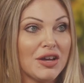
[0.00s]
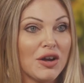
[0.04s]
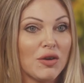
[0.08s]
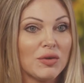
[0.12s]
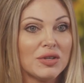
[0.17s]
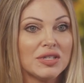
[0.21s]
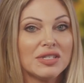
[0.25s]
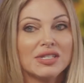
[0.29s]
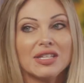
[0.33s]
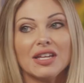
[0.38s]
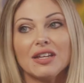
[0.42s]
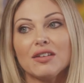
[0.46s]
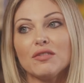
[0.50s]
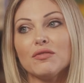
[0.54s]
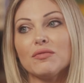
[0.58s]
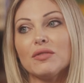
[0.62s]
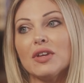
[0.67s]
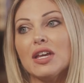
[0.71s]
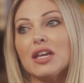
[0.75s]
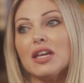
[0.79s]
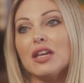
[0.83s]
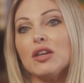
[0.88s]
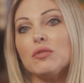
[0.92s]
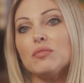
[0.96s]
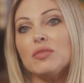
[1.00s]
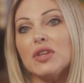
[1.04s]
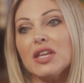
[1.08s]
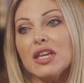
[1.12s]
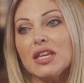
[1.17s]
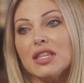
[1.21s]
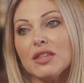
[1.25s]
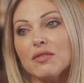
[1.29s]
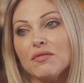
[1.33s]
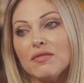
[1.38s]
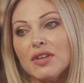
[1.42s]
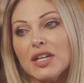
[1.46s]
know, instead of
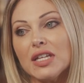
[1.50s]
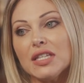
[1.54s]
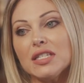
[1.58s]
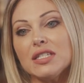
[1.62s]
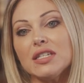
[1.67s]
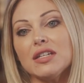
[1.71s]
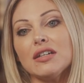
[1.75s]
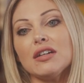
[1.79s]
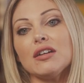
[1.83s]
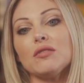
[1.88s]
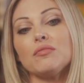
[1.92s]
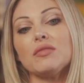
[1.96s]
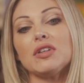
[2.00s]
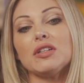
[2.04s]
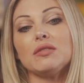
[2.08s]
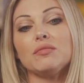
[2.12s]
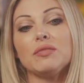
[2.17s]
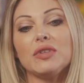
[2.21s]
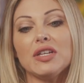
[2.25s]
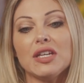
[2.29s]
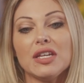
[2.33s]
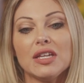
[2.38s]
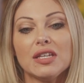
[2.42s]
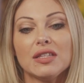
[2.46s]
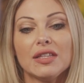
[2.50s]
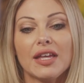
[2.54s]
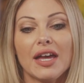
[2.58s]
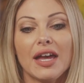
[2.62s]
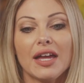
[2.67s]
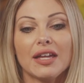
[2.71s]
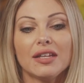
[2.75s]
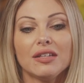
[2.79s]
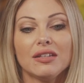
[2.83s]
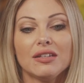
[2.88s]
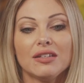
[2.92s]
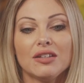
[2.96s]
being the victim and being
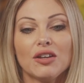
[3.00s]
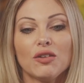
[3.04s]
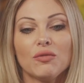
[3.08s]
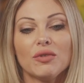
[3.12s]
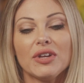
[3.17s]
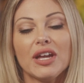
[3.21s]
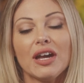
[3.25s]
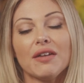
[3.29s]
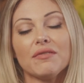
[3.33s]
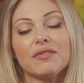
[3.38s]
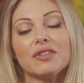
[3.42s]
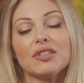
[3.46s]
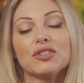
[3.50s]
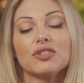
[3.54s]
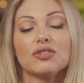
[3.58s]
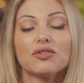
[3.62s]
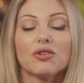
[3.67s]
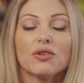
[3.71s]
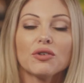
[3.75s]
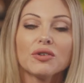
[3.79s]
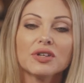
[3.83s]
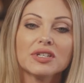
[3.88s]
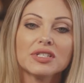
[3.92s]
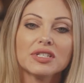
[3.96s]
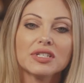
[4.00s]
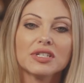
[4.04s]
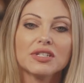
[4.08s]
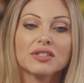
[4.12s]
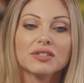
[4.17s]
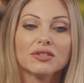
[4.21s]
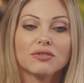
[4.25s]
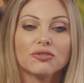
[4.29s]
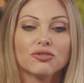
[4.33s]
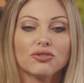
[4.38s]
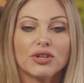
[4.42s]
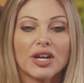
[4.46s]
that, you know, we have these stories and
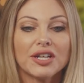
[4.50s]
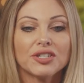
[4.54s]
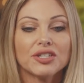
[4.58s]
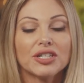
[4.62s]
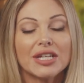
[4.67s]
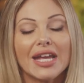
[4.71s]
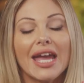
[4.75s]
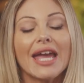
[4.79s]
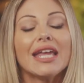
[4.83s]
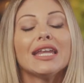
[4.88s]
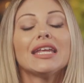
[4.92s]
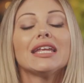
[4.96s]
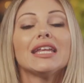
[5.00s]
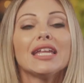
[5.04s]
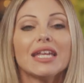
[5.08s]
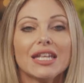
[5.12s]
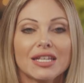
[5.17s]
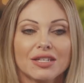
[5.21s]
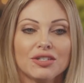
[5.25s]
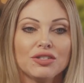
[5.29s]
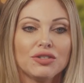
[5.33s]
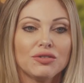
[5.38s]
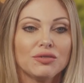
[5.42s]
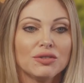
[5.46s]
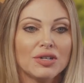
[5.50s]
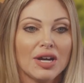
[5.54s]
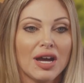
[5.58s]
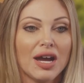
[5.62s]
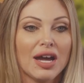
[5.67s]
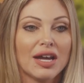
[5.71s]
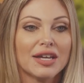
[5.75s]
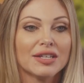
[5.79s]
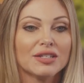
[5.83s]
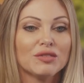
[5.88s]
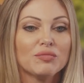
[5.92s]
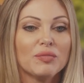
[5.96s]
it's so tragic, and it is, you
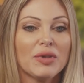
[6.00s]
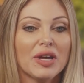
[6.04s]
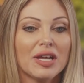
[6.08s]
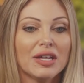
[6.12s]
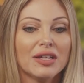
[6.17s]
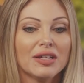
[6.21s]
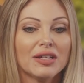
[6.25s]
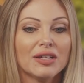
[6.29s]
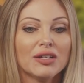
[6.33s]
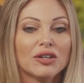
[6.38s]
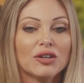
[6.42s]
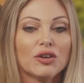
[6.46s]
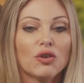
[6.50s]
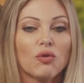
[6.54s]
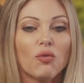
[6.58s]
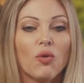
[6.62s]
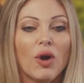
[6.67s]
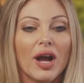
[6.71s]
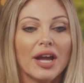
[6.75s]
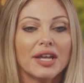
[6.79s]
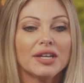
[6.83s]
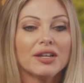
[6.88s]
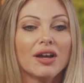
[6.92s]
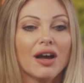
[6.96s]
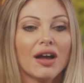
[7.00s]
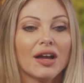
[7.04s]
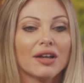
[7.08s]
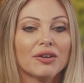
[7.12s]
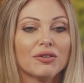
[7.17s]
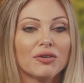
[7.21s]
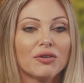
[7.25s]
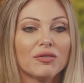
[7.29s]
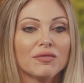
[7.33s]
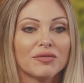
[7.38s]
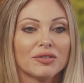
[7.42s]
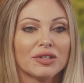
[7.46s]
guys, but why
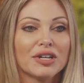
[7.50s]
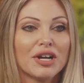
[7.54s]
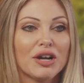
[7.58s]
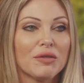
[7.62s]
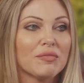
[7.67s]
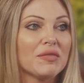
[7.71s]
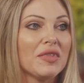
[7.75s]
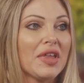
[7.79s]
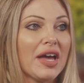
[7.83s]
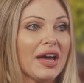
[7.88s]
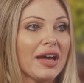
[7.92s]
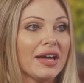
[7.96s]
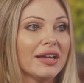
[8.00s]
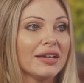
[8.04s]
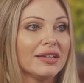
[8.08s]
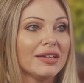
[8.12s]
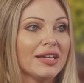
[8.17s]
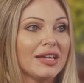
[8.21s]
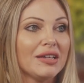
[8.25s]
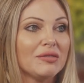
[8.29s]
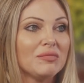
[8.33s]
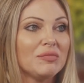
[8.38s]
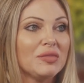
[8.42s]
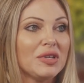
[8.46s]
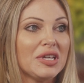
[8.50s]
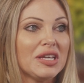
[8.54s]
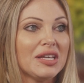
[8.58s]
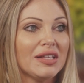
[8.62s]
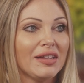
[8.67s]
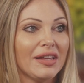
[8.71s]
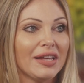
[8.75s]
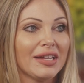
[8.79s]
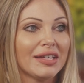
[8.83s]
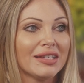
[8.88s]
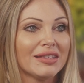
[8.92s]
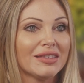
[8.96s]
not overcome that and
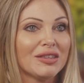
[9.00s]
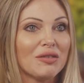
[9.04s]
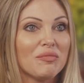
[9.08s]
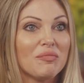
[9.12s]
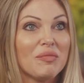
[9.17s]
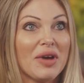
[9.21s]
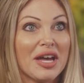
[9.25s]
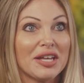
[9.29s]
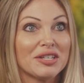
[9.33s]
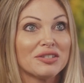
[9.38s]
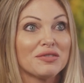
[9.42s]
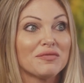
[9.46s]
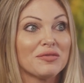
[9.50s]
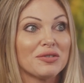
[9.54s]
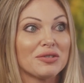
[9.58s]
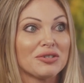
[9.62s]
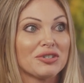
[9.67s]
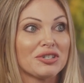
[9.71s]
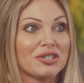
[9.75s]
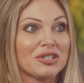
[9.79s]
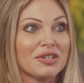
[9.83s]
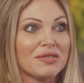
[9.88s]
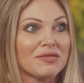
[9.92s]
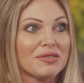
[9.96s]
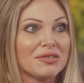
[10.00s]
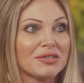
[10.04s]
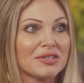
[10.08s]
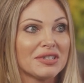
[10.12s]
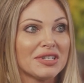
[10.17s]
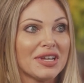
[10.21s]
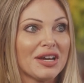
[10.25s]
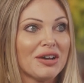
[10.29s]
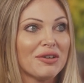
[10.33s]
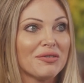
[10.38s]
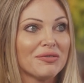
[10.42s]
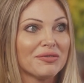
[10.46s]
be like the best version of
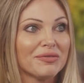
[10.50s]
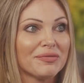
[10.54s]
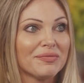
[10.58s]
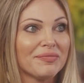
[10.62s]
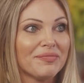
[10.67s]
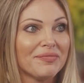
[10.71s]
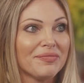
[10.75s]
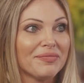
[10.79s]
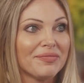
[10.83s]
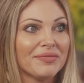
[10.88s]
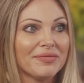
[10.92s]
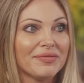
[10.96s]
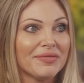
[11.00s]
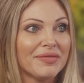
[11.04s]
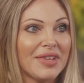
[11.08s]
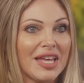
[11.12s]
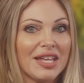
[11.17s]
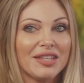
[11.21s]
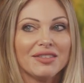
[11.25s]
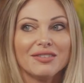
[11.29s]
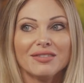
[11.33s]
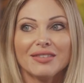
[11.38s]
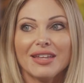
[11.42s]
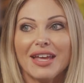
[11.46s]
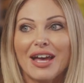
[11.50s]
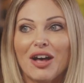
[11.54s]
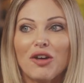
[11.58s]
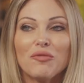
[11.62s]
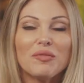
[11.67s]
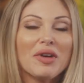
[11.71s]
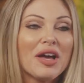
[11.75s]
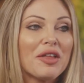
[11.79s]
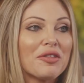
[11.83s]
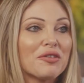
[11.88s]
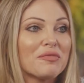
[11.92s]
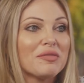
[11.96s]
yourself and yeah.
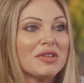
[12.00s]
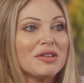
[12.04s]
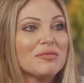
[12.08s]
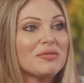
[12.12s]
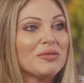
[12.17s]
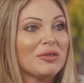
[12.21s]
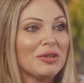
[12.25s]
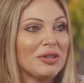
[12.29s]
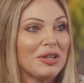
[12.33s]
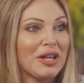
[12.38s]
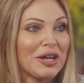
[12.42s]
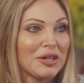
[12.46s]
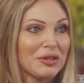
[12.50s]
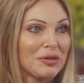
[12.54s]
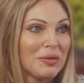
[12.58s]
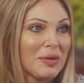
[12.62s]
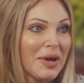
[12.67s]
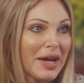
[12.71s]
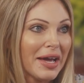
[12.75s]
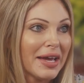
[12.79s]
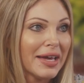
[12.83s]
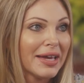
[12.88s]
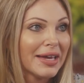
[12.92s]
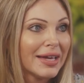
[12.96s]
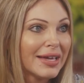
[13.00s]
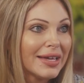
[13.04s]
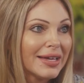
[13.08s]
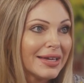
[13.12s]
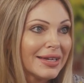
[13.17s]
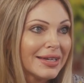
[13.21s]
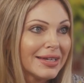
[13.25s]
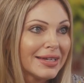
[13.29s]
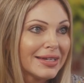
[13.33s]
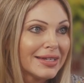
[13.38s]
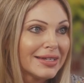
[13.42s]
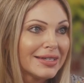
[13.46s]
help other people along the way?
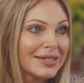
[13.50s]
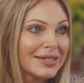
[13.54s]
Yeah.